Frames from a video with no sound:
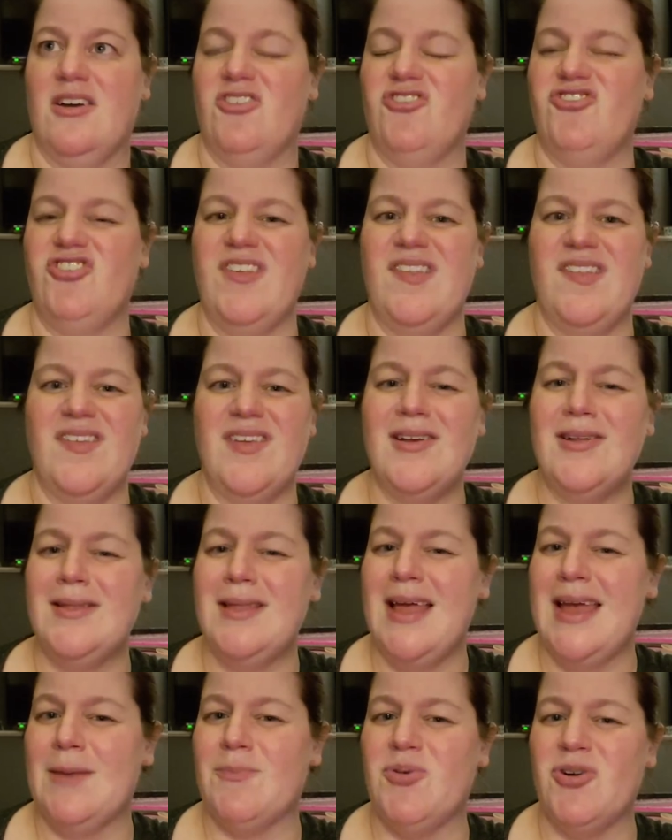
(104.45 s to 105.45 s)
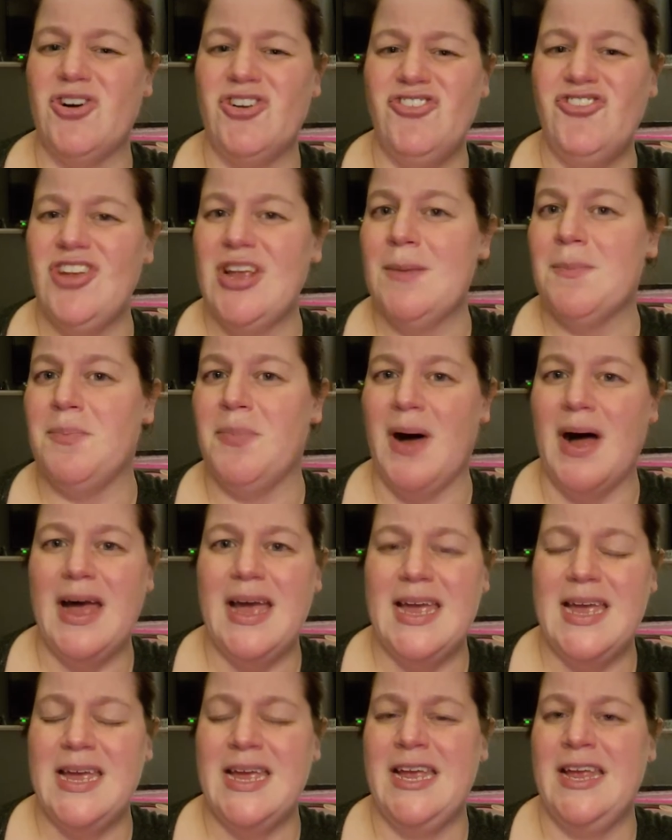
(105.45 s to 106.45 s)
she's still like pushing
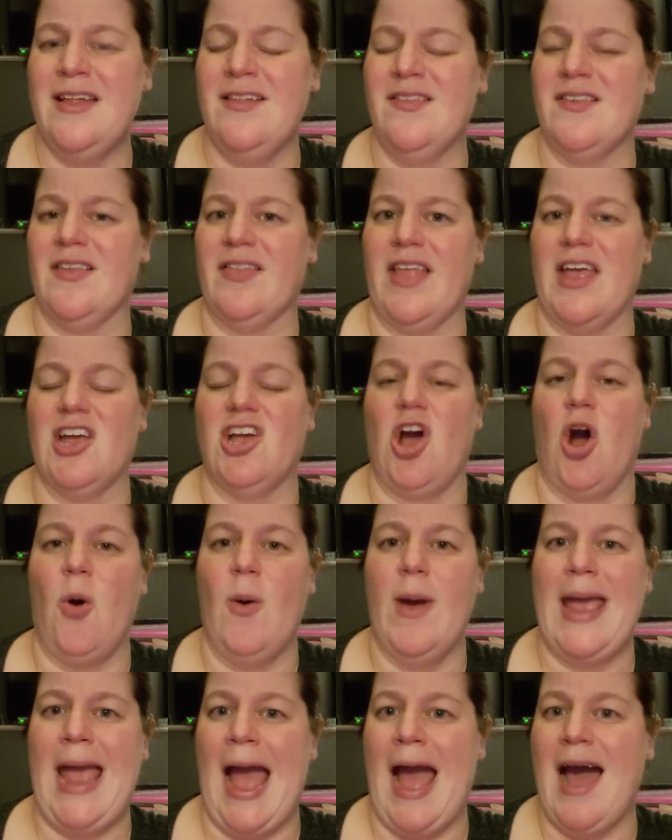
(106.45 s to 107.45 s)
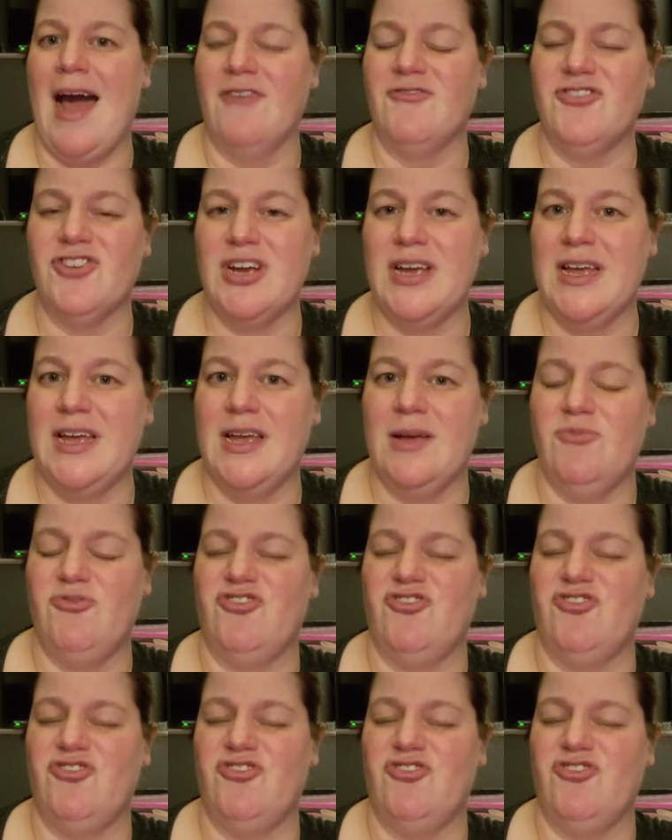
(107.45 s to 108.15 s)
buttons and like going after him.